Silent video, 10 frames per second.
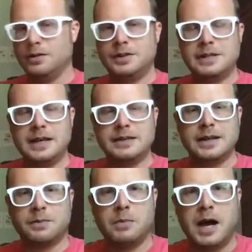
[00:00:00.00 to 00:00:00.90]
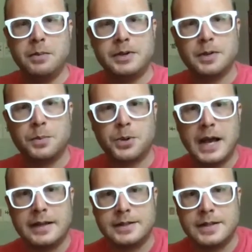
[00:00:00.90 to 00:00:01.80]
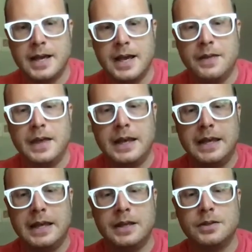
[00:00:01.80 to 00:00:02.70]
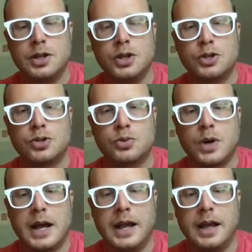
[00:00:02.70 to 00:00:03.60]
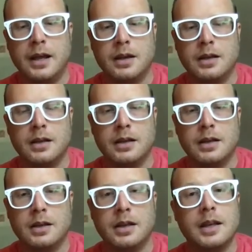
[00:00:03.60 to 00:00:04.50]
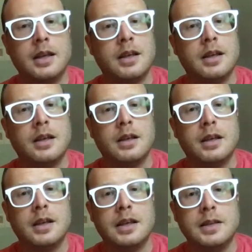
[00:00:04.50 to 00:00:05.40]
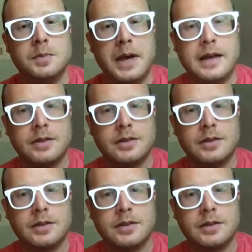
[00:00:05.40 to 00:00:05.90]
Sounds like Mom is impressed that he is trying his best.